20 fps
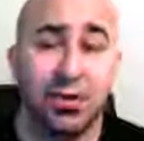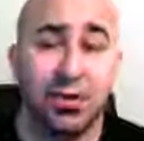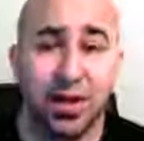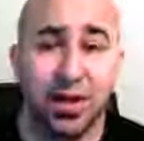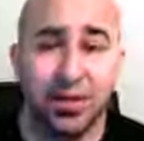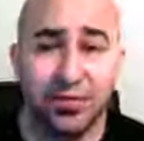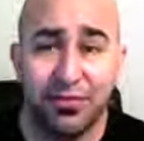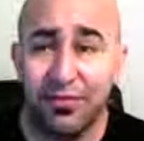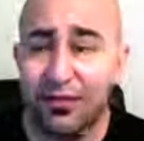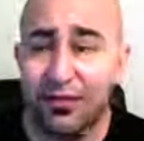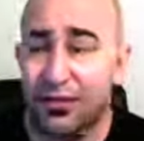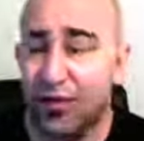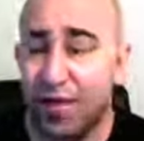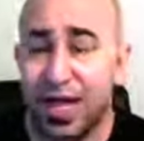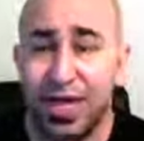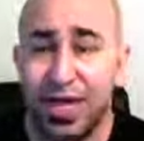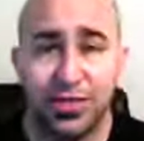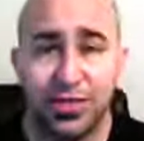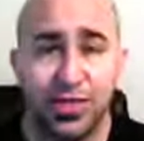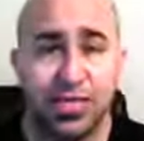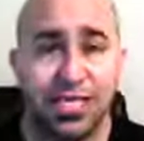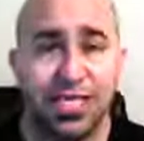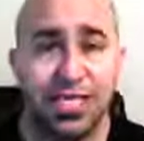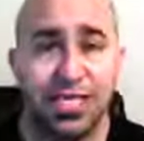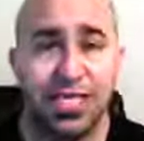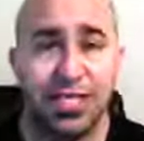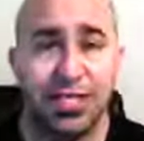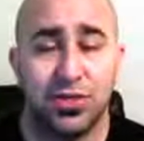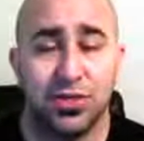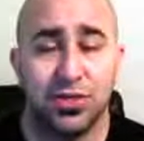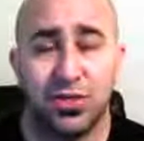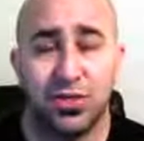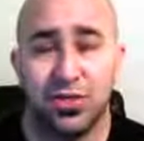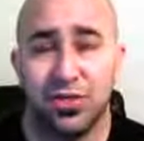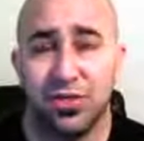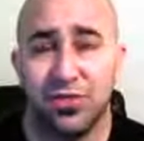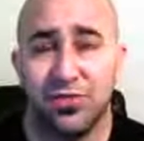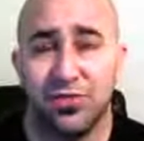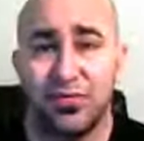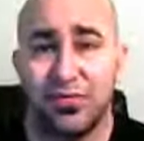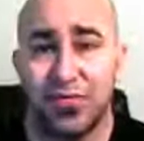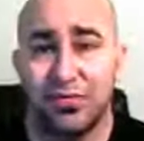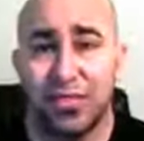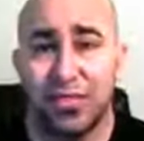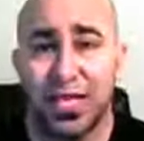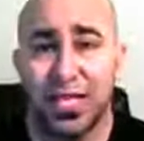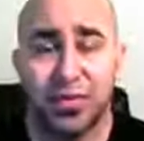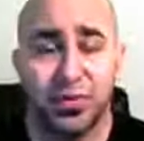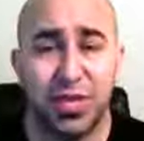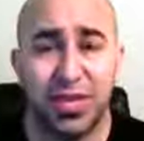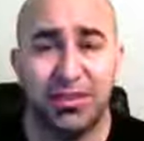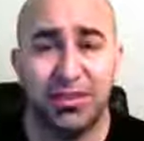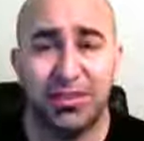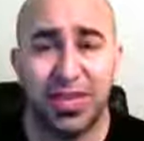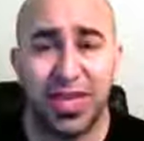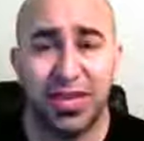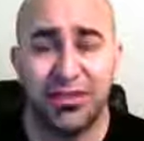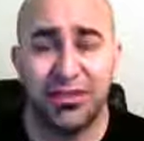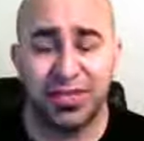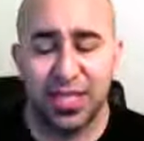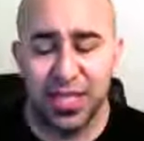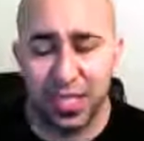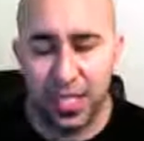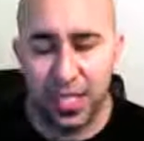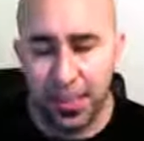We have a full house tonight, so it's only a few spots we have left.